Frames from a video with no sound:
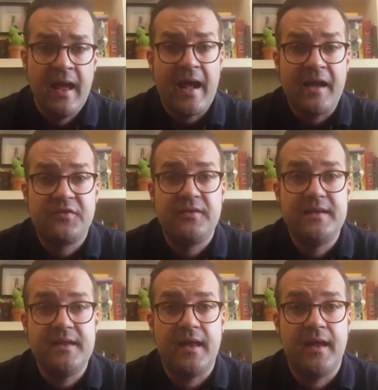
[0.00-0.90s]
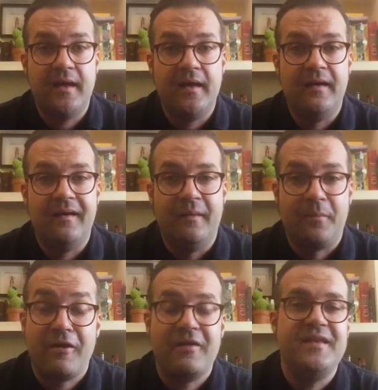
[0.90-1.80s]
Actually, uh,
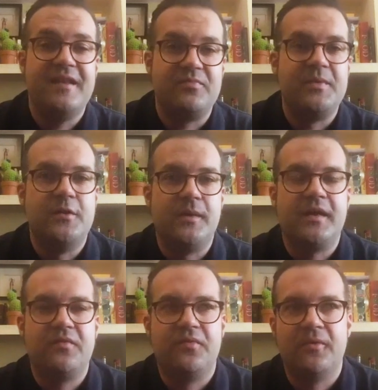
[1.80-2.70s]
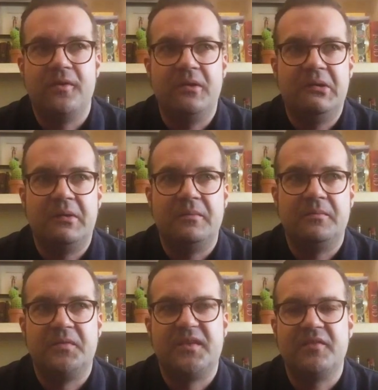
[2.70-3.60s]
apparently they've been doing it for
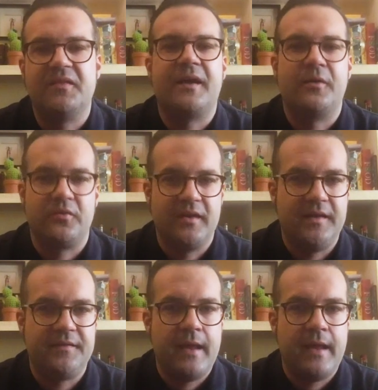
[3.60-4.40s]
seven thousand years.